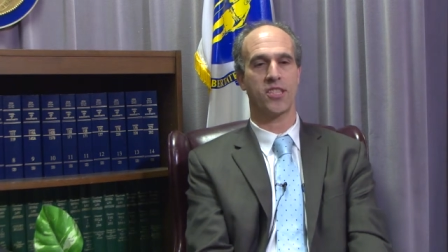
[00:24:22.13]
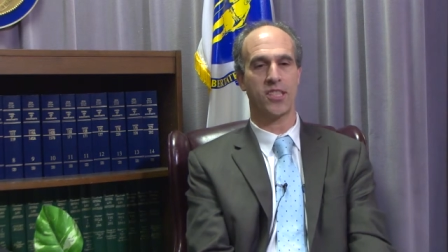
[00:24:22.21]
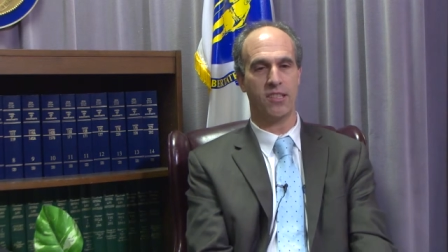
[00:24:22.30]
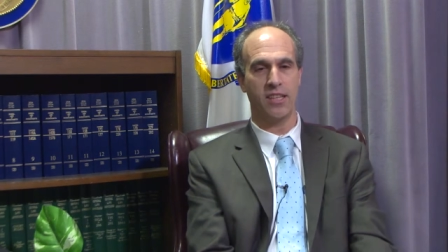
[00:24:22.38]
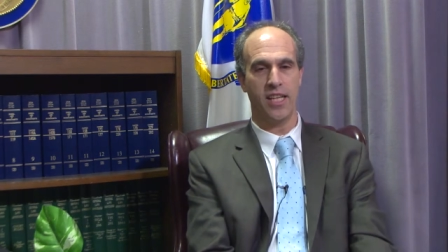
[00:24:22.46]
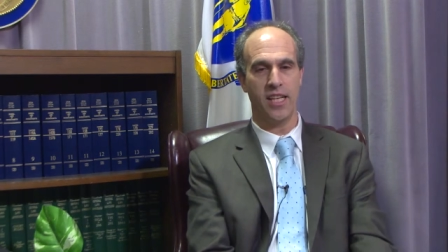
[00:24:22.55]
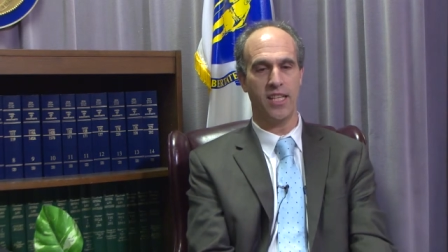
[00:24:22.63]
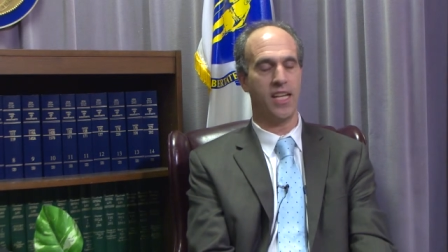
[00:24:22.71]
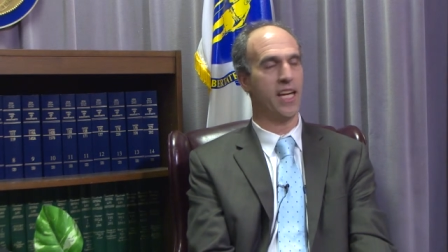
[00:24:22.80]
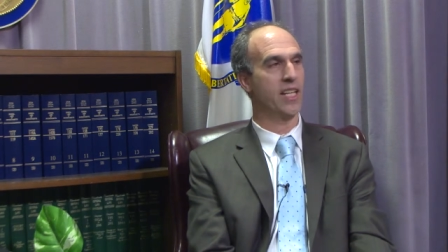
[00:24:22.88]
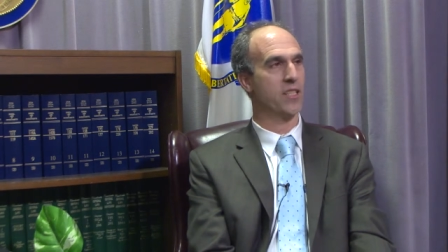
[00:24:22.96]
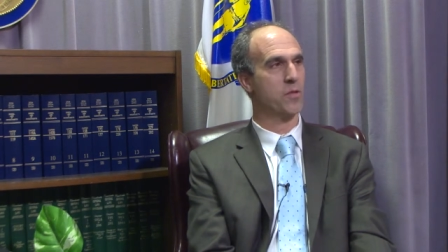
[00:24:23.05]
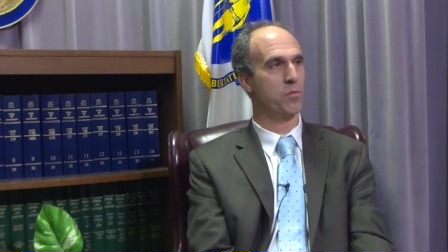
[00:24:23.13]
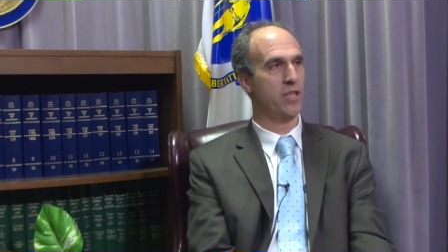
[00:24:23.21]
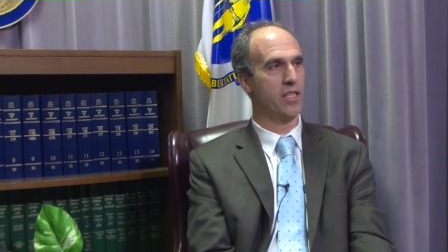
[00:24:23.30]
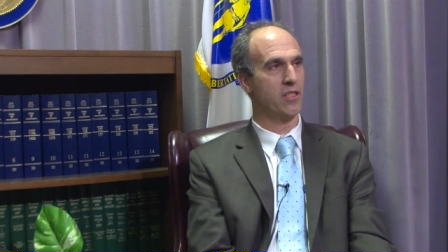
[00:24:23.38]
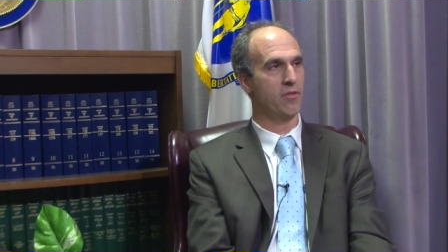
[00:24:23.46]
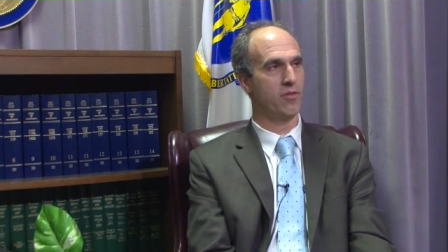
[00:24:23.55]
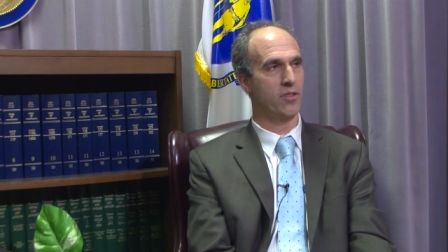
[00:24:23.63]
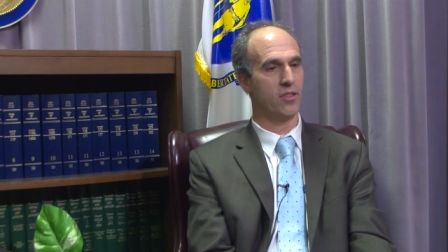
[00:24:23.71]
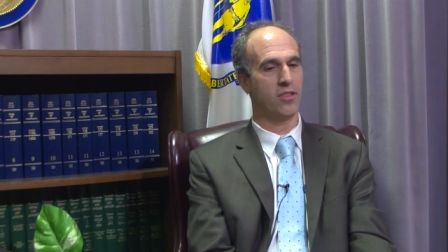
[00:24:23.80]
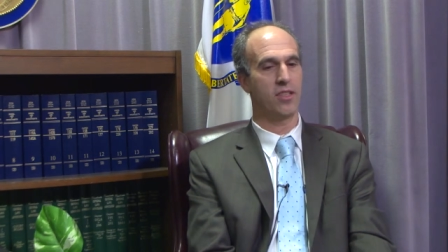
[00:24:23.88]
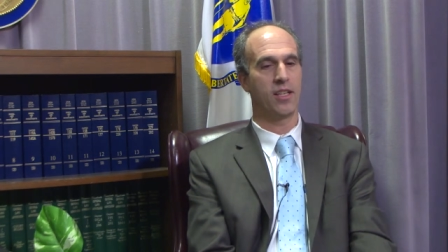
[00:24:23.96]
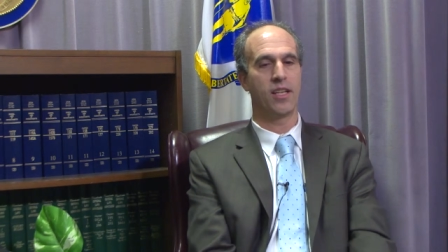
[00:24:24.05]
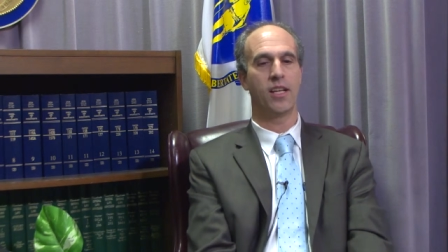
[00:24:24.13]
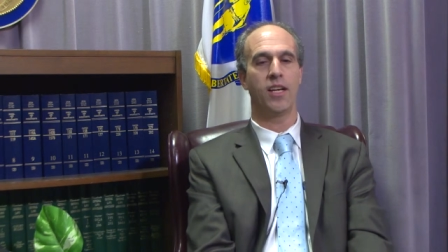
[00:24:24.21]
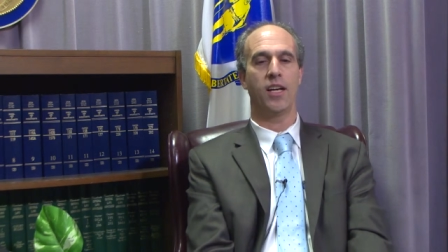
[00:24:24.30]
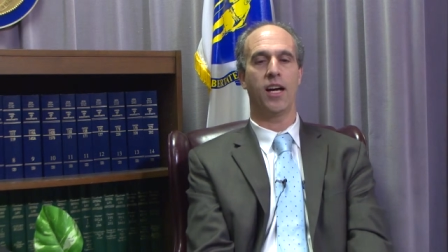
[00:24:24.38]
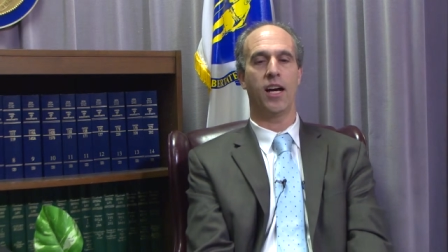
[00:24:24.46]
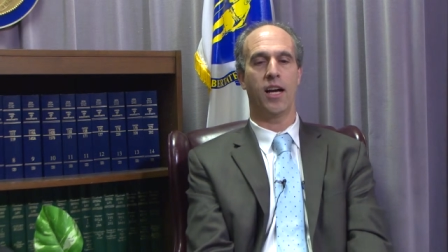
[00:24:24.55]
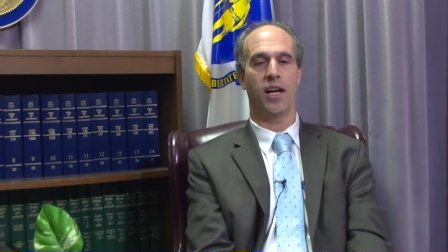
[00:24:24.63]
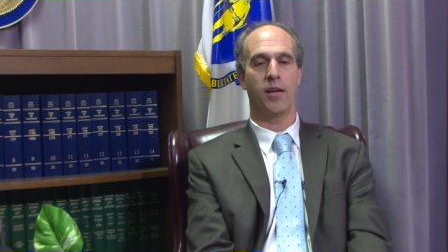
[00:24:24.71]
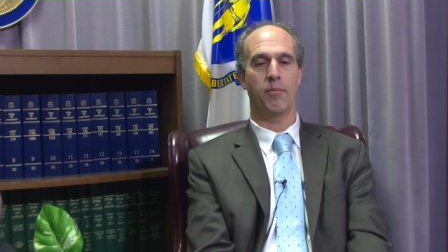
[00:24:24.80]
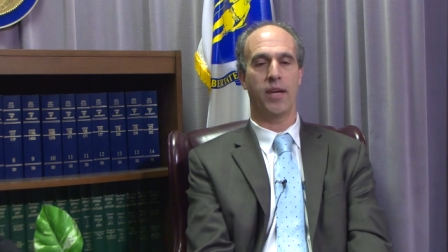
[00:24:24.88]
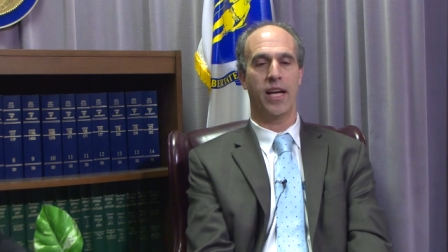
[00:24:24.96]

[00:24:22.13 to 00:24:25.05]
clean and it's plentiful. I